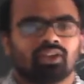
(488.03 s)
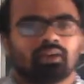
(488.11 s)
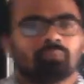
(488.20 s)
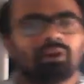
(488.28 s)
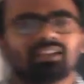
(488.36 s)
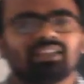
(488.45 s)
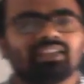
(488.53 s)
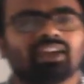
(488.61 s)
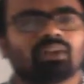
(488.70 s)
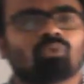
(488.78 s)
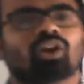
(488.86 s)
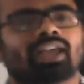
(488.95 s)
But
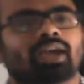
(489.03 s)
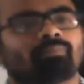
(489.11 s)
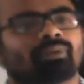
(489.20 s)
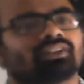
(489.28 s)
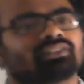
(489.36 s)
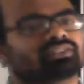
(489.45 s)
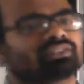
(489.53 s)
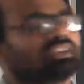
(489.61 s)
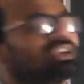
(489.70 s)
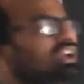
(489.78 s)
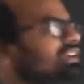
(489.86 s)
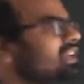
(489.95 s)
here what happens,
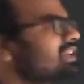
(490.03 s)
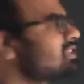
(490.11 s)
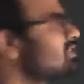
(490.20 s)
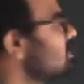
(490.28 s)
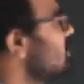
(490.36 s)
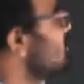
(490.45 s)
tungsten is